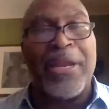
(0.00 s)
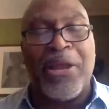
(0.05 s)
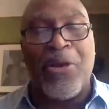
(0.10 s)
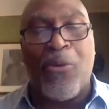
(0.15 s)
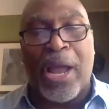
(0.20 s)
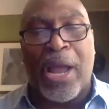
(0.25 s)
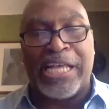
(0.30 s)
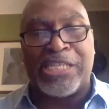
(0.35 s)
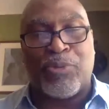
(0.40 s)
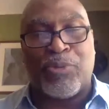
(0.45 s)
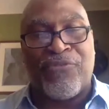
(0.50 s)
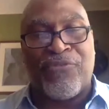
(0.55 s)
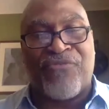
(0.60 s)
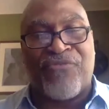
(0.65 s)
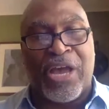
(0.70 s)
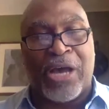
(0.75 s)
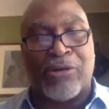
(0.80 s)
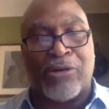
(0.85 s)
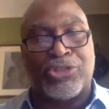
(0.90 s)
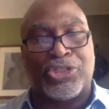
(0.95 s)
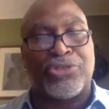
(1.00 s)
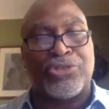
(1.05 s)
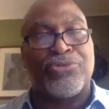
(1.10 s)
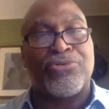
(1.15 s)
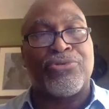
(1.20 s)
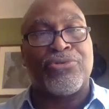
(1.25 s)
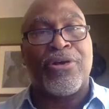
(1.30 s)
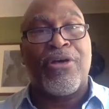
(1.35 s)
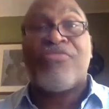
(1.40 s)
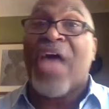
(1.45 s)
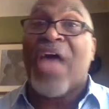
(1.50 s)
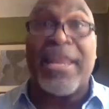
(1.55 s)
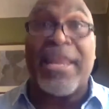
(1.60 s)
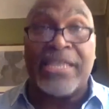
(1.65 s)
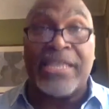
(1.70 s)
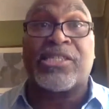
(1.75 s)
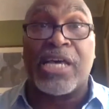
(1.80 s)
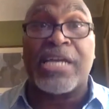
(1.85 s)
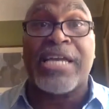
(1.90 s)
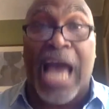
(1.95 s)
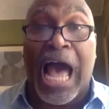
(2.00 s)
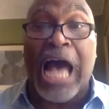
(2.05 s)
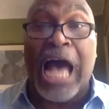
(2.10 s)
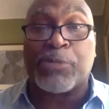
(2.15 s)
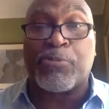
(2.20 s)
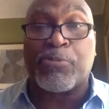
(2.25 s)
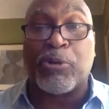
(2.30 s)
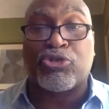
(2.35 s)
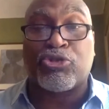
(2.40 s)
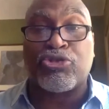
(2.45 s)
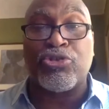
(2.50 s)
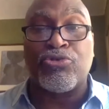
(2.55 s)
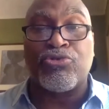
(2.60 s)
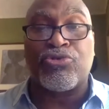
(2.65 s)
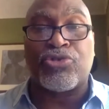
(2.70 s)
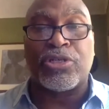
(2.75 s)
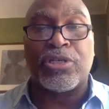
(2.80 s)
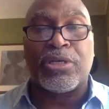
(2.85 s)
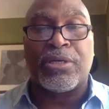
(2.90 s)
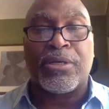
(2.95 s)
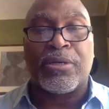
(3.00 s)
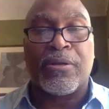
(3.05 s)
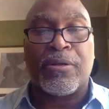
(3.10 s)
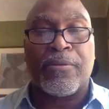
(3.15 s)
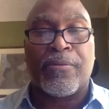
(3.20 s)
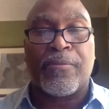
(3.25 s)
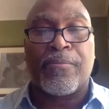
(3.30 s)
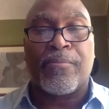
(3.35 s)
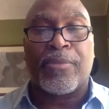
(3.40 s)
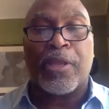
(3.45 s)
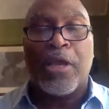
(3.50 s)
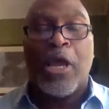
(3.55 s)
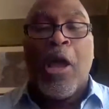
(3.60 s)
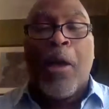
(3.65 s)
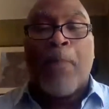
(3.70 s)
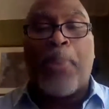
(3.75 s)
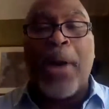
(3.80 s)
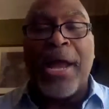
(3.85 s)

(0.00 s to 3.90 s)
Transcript: ways we failed you. That is the gospel truth. But